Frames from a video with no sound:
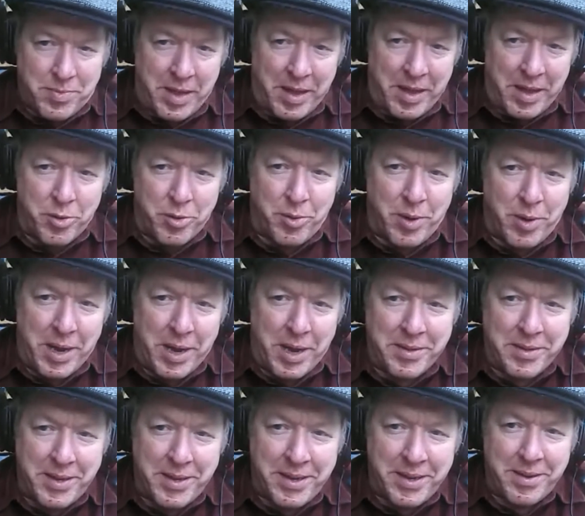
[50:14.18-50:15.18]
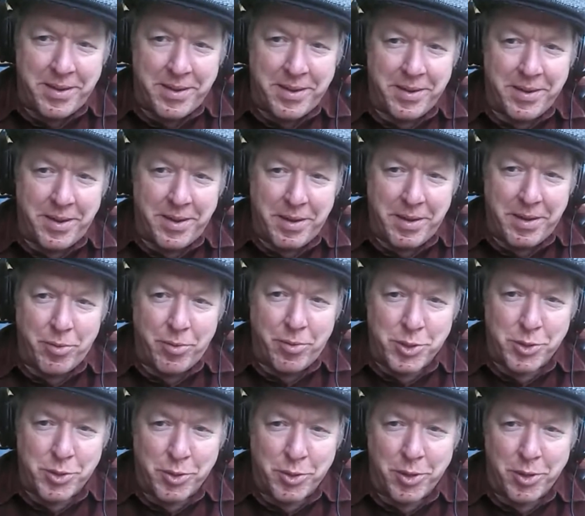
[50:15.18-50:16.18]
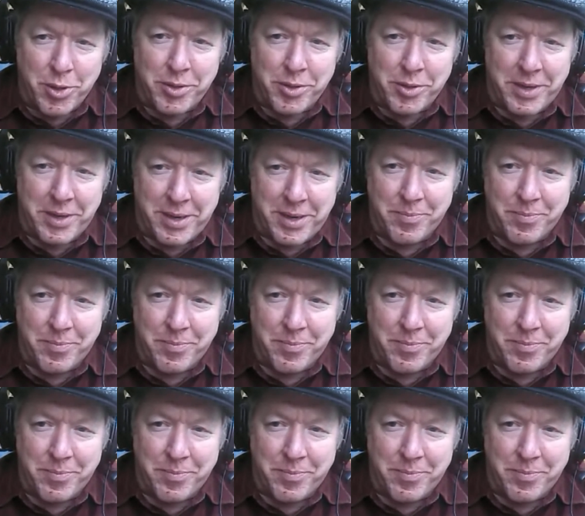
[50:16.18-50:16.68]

Thank you, Andy. I have also heard